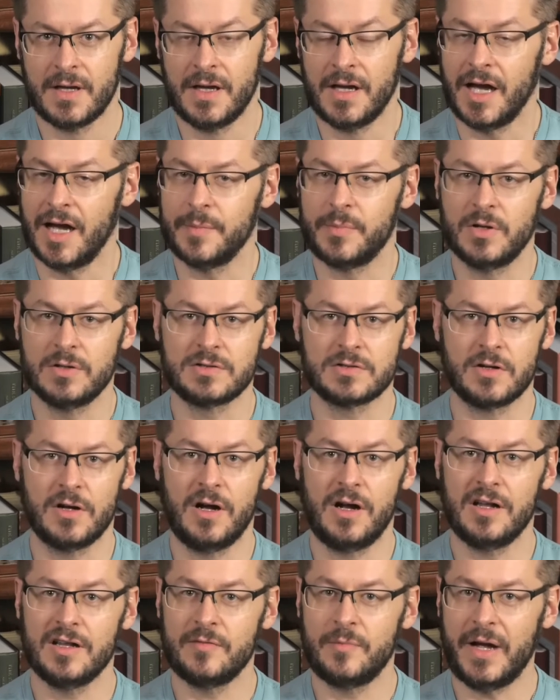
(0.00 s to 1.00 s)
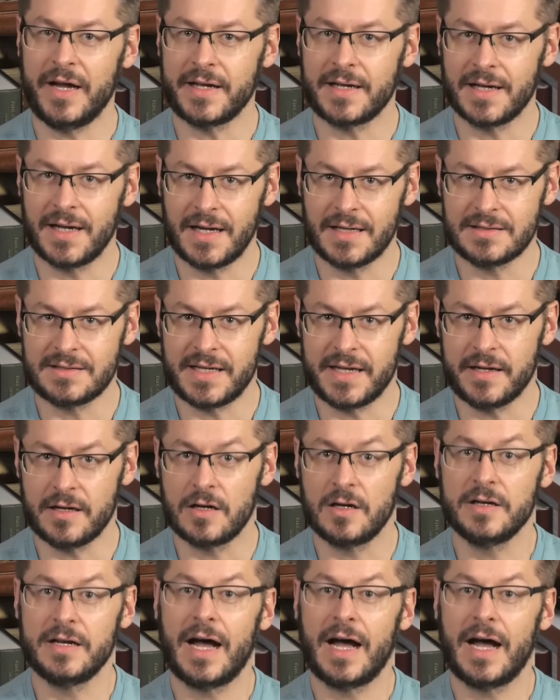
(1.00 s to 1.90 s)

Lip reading: I post all of my content on